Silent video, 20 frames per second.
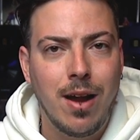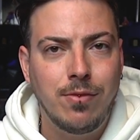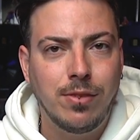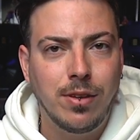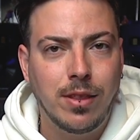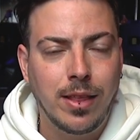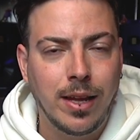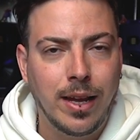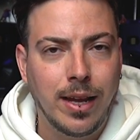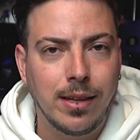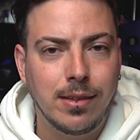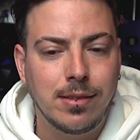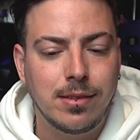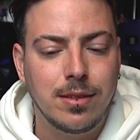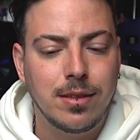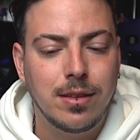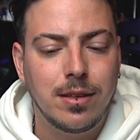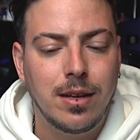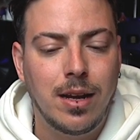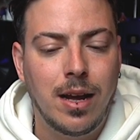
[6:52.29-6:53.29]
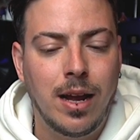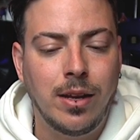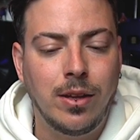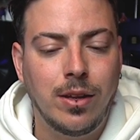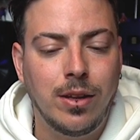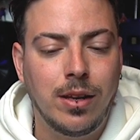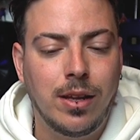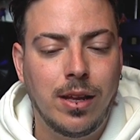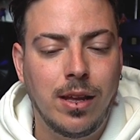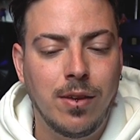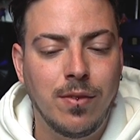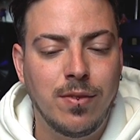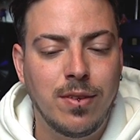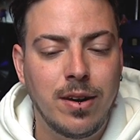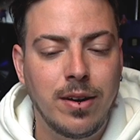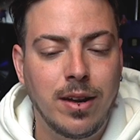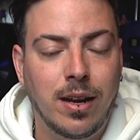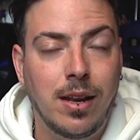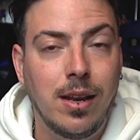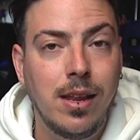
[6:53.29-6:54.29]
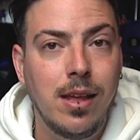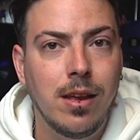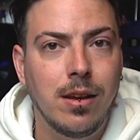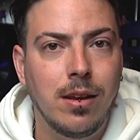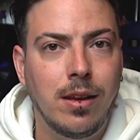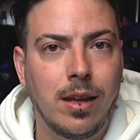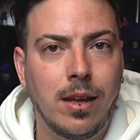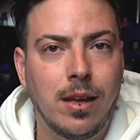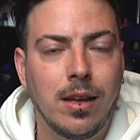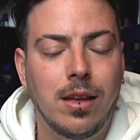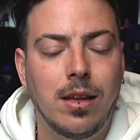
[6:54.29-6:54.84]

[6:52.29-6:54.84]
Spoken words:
everything is, and you can hear very clearly,